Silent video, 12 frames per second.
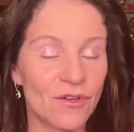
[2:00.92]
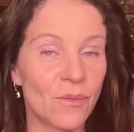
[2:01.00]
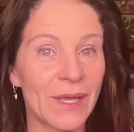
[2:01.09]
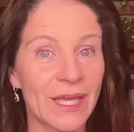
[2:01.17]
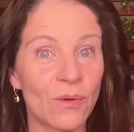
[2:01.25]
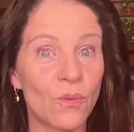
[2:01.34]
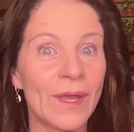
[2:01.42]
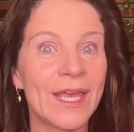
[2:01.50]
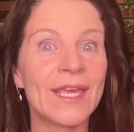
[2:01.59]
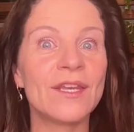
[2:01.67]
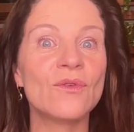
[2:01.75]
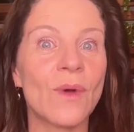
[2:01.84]
No matter
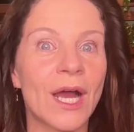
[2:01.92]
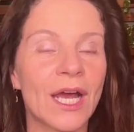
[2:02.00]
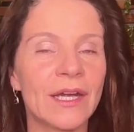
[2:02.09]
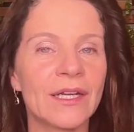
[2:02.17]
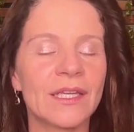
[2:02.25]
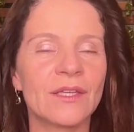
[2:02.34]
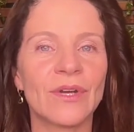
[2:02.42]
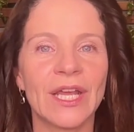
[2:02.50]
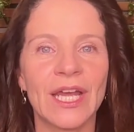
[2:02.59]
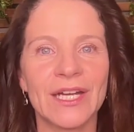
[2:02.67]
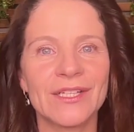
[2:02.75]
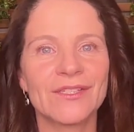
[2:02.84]
where you are in
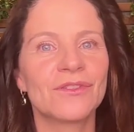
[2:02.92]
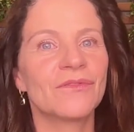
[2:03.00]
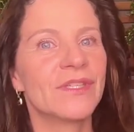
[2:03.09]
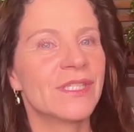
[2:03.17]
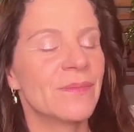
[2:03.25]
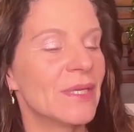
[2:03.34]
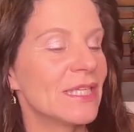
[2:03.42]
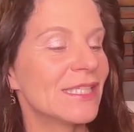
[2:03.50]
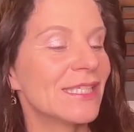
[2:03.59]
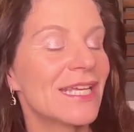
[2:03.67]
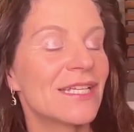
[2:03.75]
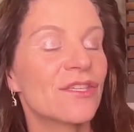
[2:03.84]
regards to
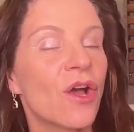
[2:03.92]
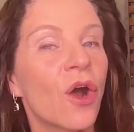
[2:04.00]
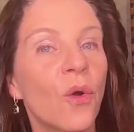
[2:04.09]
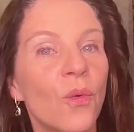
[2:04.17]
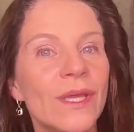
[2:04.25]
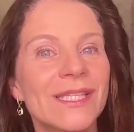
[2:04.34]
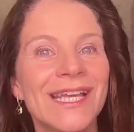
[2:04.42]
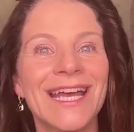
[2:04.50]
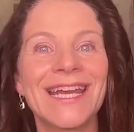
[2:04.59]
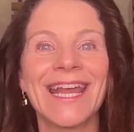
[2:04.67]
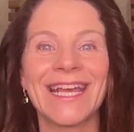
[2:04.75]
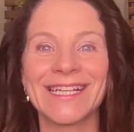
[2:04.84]
visibility, there is always
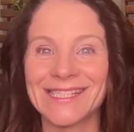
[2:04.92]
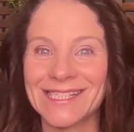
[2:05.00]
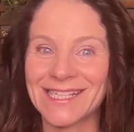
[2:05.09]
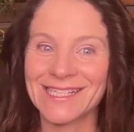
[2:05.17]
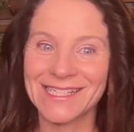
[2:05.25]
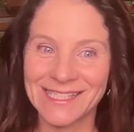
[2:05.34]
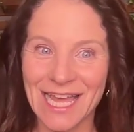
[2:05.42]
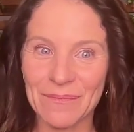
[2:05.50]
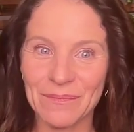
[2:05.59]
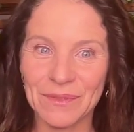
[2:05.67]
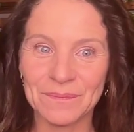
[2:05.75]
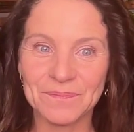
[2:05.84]
a next
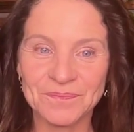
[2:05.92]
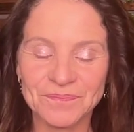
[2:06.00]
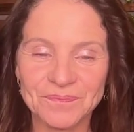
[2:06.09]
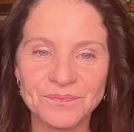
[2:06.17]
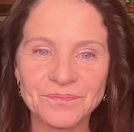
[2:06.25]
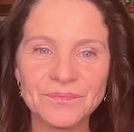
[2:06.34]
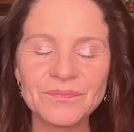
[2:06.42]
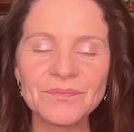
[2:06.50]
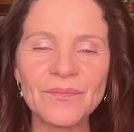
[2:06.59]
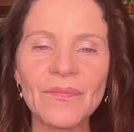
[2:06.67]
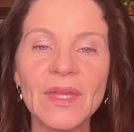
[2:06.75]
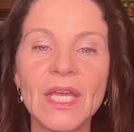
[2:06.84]
step.
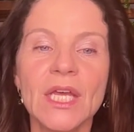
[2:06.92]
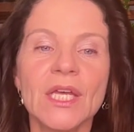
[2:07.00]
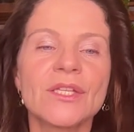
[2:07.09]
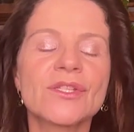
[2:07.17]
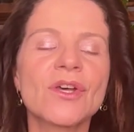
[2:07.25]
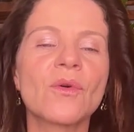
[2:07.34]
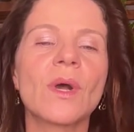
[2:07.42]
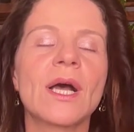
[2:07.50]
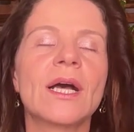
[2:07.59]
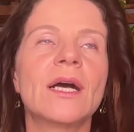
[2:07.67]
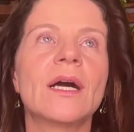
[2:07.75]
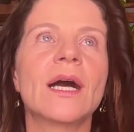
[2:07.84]

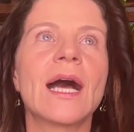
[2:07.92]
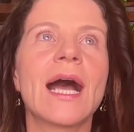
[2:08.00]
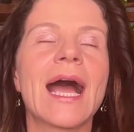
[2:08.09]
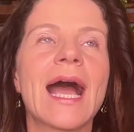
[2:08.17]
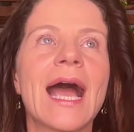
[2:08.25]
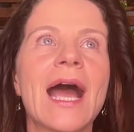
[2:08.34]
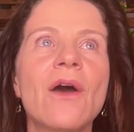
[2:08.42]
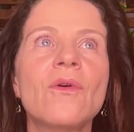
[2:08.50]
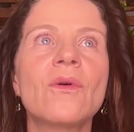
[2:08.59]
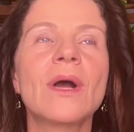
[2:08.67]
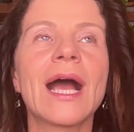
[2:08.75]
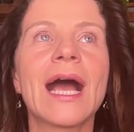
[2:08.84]
So
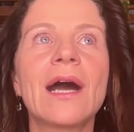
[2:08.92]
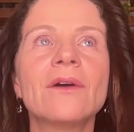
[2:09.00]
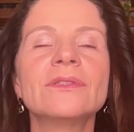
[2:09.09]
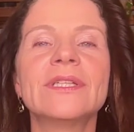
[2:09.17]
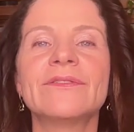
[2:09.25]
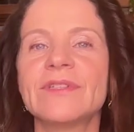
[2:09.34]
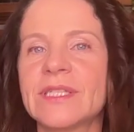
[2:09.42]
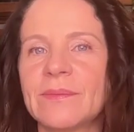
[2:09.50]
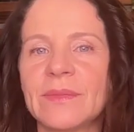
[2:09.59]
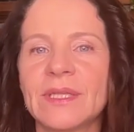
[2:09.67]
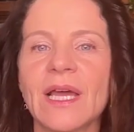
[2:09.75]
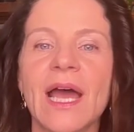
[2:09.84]
how
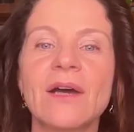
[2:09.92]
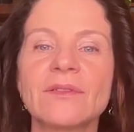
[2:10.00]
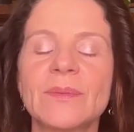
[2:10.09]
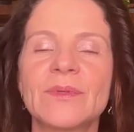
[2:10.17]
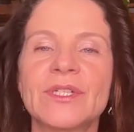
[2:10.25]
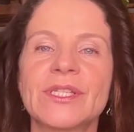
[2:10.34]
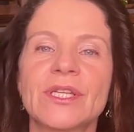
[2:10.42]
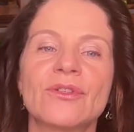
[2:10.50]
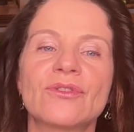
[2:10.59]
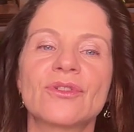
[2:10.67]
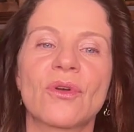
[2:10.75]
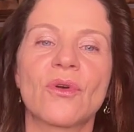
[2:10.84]
the
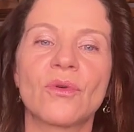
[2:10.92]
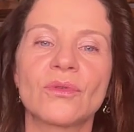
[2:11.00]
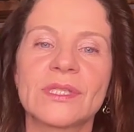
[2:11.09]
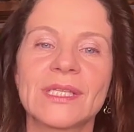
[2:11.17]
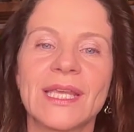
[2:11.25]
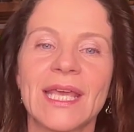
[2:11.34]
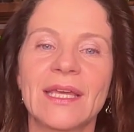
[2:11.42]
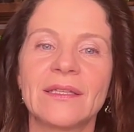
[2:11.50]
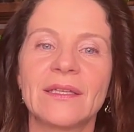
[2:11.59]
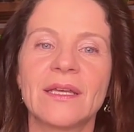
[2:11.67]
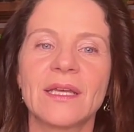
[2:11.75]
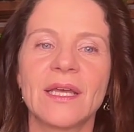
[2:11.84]
persecution codes
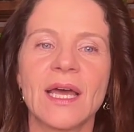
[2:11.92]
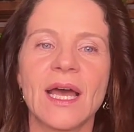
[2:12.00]
can